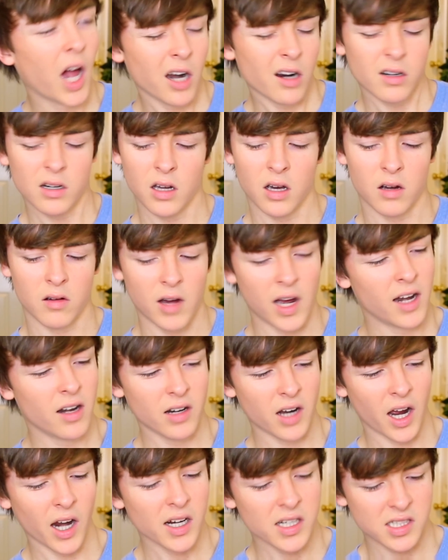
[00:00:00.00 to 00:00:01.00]
I don't know.
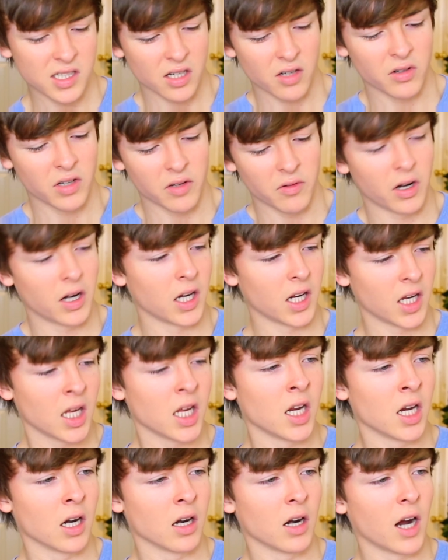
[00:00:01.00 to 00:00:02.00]
I, I just didn't really want to
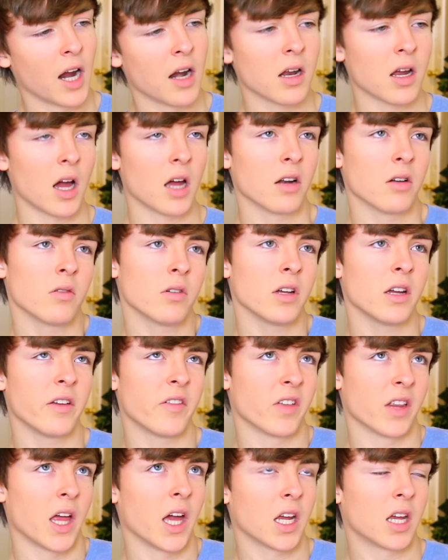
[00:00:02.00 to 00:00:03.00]
eat here. I, I don't really
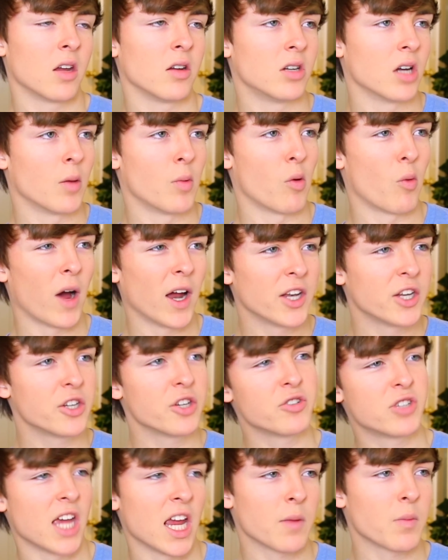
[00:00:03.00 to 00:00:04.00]
even like Qdoba. Why did
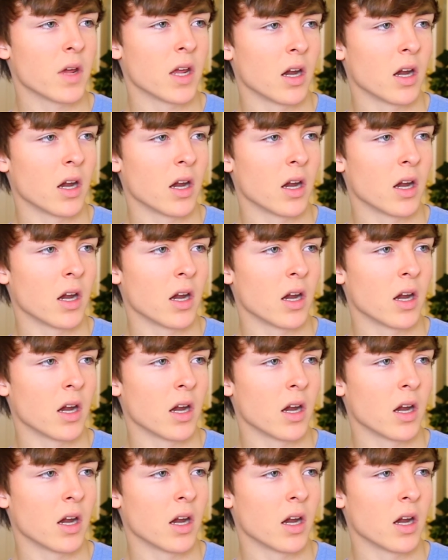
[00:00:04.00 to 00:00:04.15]
you take me